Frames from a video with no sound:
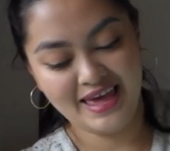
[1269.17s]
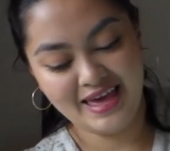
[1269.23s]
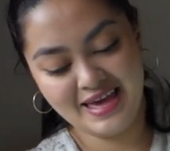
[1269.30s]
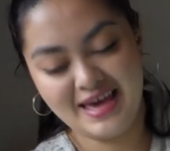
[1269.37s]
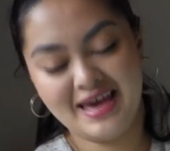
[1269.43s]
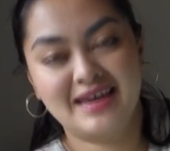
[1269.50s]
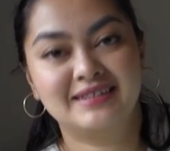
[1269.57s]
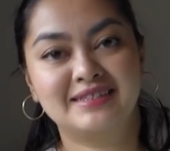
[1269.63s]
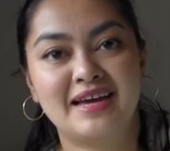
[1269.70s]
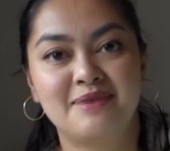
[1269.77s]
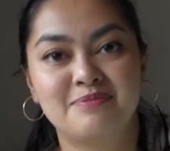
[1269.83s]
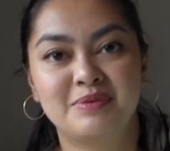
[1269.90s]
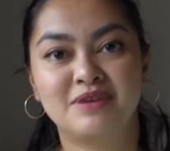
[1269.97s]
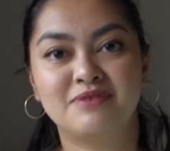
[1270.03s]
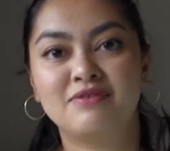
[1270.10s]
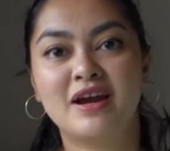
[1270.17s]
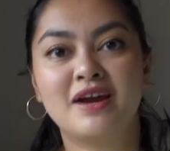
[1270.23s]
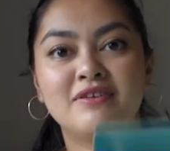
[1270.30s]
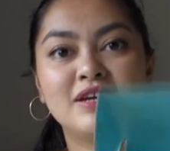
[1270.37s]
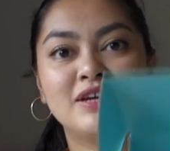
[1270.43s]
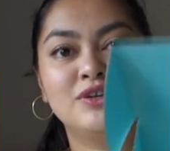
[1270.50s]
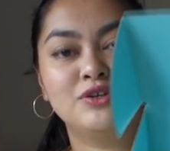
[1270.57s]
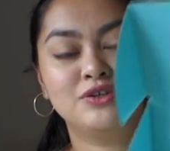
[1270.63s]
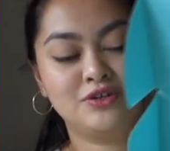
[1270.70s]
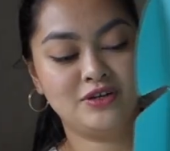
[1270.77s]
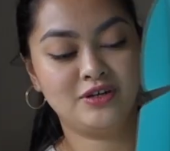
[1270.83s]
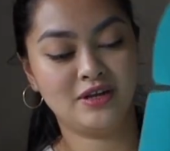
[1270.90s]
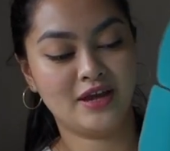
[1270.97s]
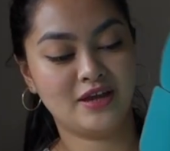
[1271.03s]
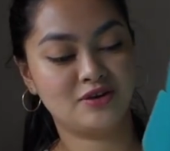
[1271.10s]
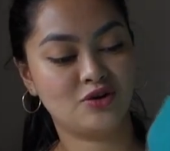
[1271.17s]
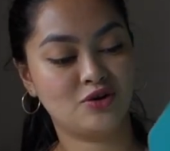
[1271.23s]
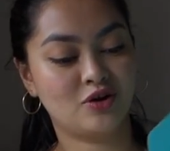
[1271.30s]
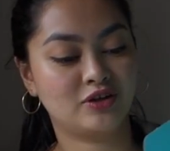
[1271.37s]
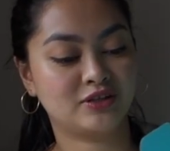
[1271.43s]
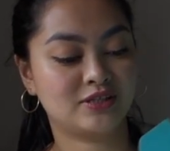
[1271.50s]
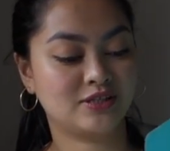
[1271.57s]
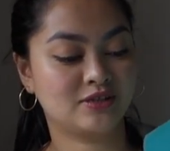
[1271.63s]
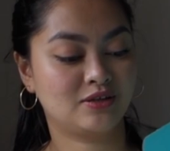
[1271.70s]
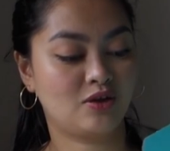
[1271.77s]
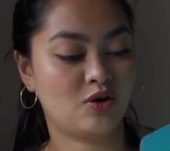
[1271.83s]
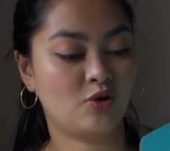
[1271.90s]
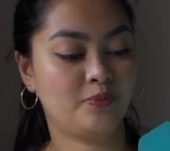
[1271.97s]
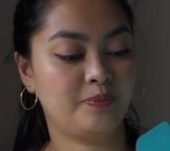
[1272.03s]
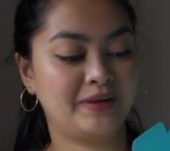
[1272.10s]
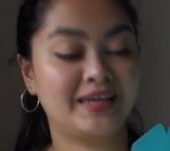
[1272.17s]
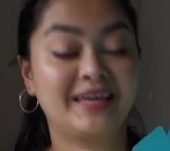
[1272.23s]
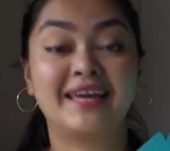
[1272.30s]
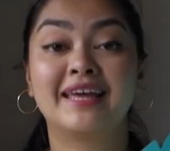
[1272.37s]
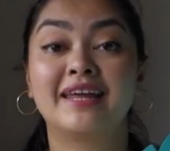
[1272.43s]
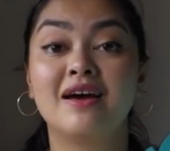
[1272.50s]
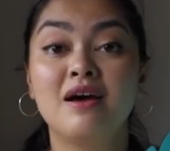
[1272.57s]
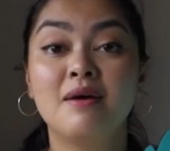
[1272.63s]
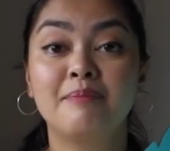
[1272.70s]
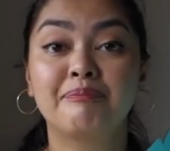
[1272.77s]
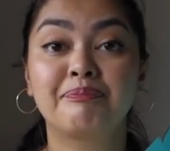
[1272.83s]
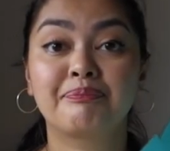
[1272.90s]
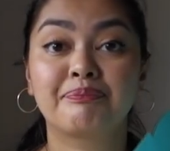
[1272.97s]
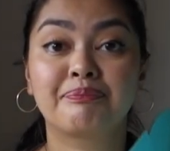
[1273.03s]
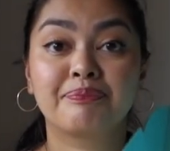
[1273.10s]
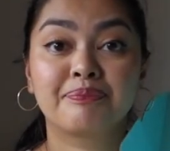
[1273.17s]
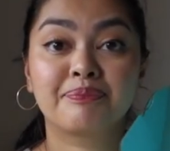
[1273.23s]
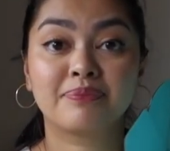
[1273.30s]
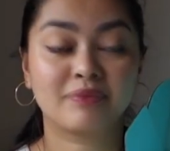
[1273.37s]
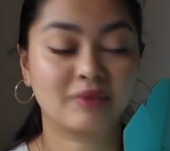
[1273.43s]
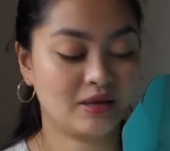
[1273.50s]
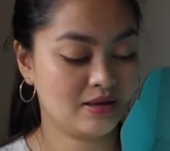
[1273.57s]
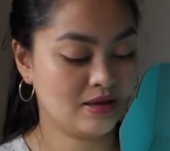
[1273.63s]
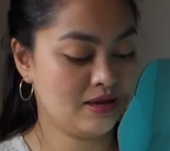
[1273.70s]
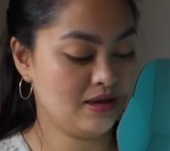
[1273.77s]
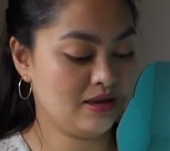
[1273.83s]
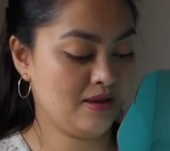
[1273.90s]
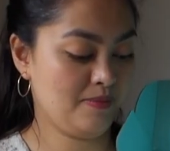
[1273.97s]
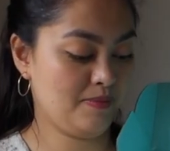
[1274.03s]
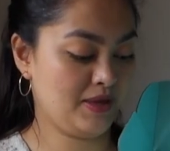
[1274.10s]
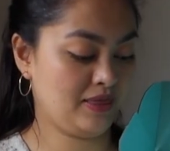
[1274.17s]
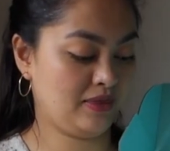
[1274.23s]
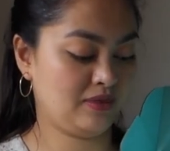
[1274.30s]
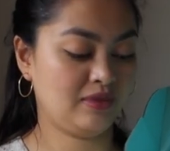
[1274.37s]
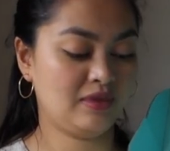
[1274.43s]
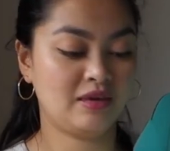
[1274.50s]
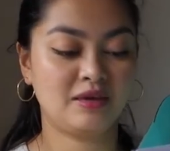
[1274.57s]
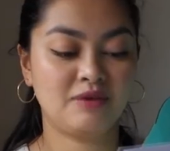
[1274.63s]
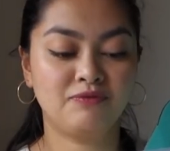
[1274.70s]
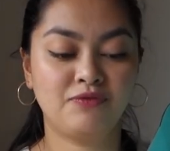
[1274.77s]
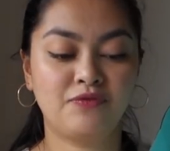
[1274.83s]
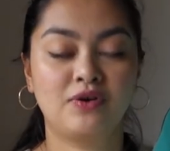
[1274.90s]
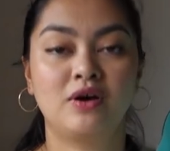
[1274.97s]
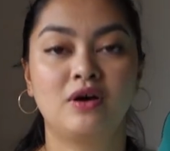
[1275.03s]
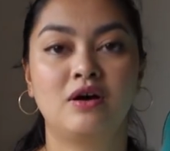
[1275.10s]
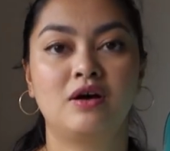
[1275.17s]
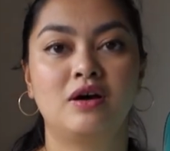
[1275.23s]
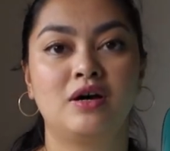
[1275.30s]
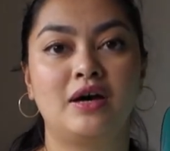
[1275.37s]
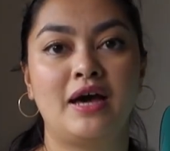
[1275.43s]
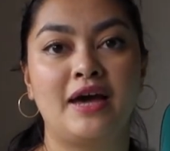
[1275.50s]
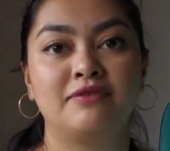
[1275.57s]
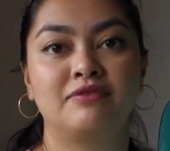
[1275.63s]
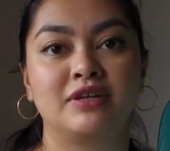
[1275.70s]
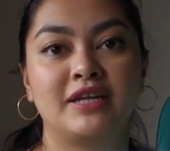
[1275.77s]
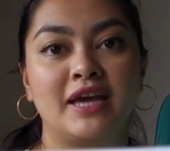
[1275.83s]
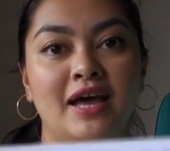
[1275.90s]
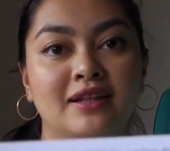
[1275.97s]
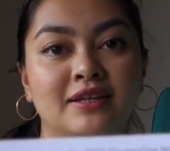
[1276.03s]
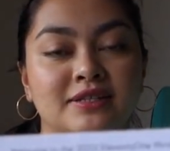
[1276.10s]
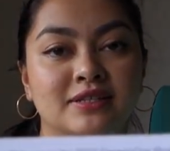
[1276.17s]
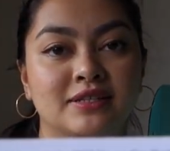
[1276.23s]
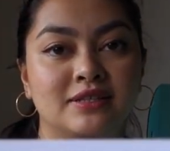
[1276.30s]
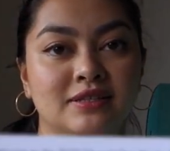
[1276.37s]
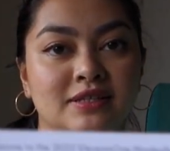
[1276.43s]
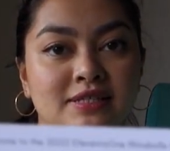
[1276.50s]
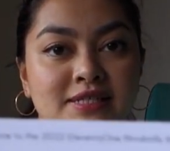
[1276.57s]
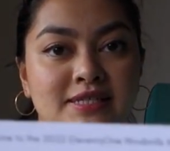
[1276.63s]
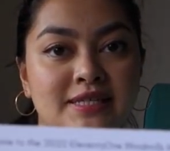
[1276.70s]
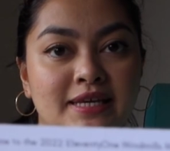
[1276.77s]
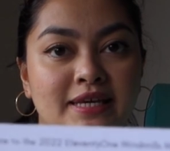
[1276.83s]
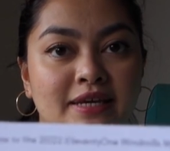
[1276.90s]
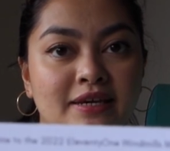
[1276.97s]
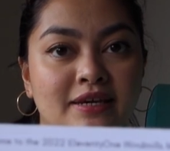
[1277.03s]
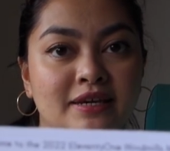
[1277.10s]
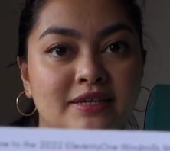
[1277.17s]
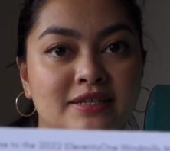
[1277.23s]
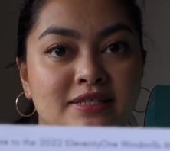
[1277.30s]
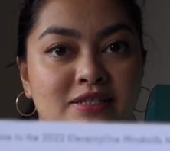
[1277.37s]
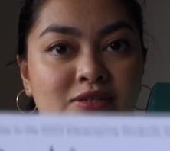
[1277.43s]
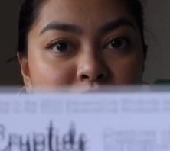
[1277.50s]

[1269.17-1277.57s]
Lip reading: And I'm being very good and not opening it up. But the theme for her advent calendar this year is